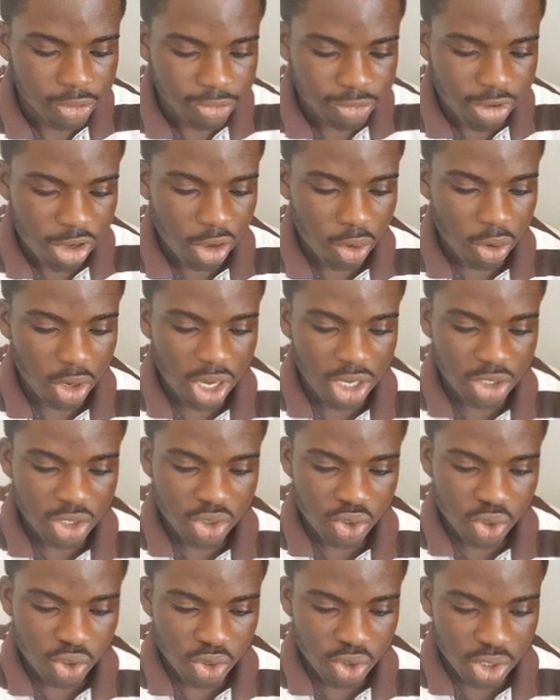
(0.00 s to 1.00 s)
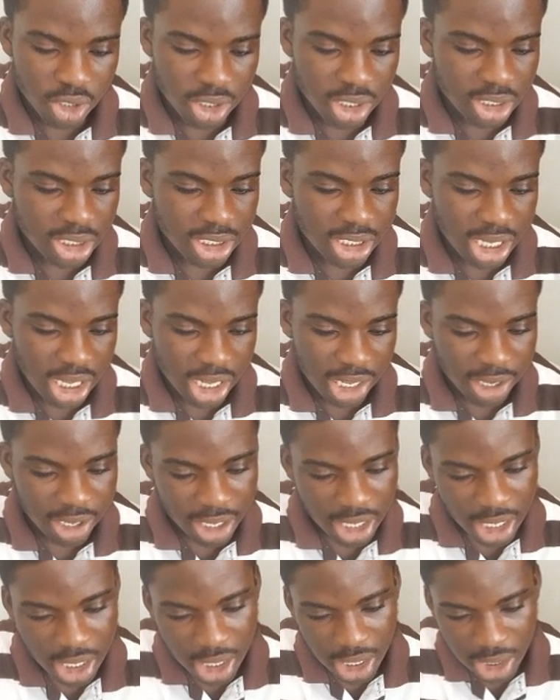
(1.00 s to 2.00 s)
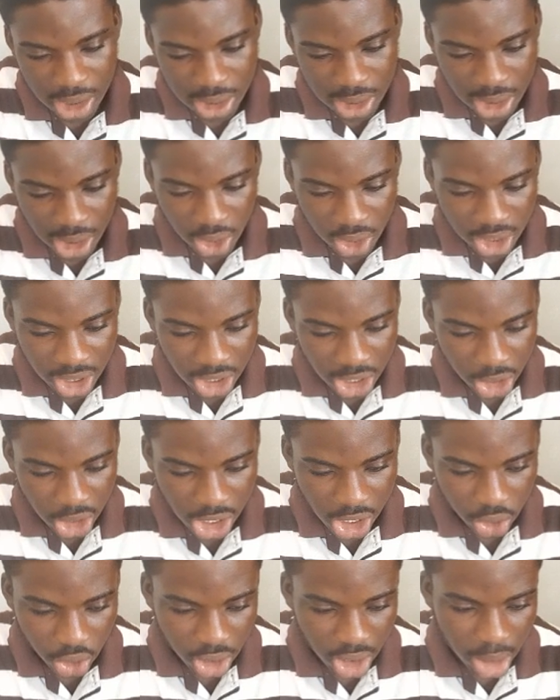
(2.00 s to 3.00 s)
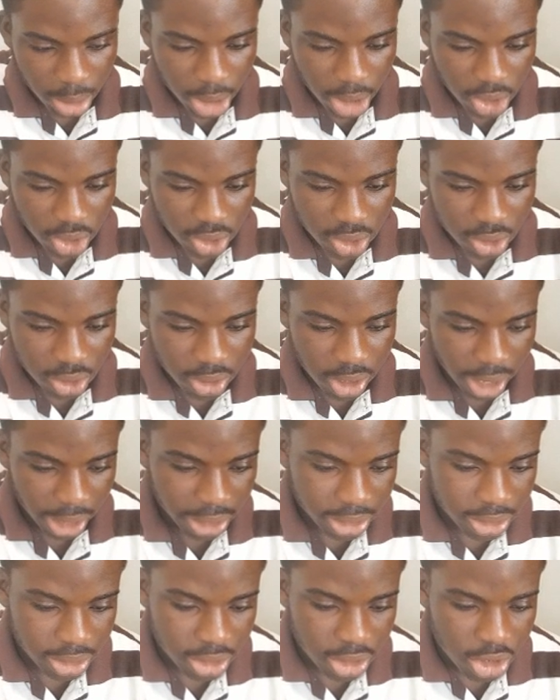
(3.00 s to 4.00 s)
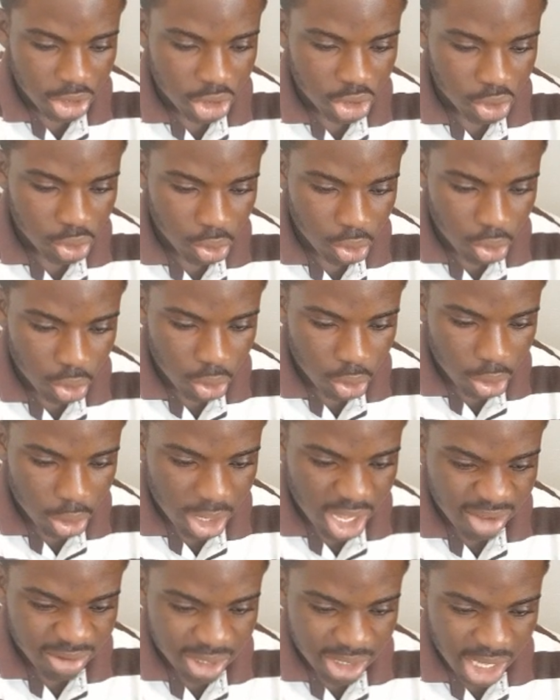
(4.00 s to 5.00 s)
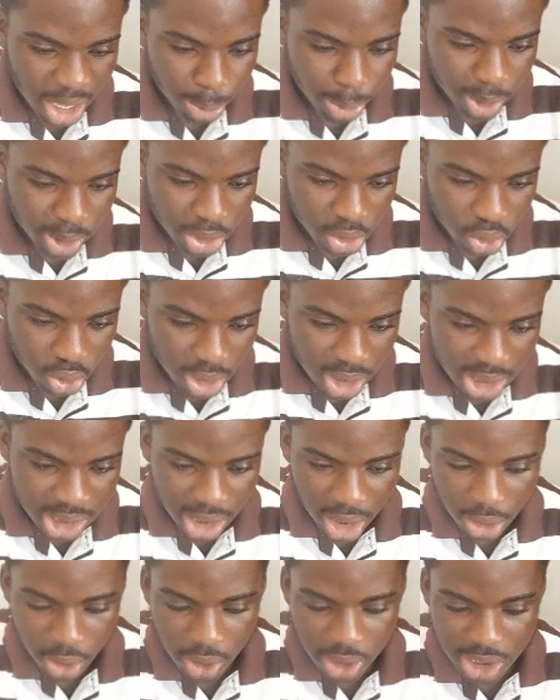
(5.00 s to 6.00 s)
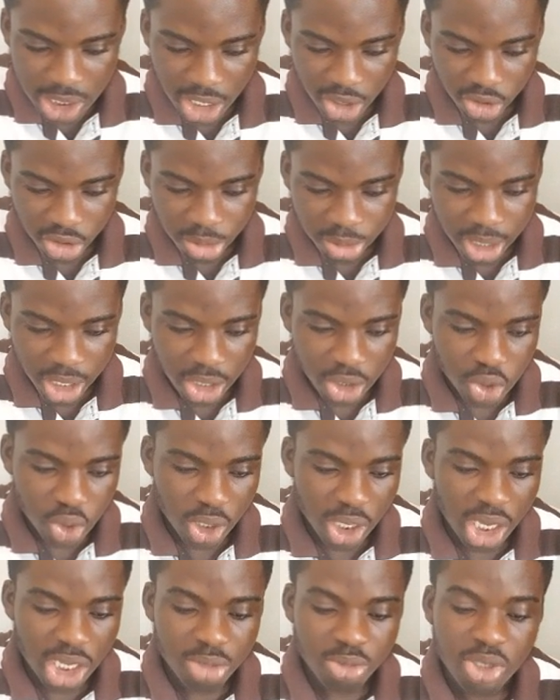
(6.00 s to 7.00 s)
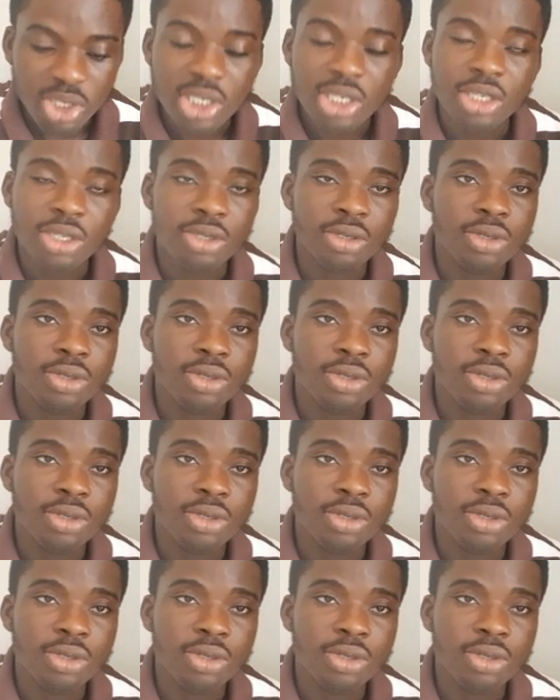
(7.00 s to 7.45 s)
Very well. So this is the tunnel that they're talking about, right? So everything that passes through this tunnel is encrypted, so it can't be seen.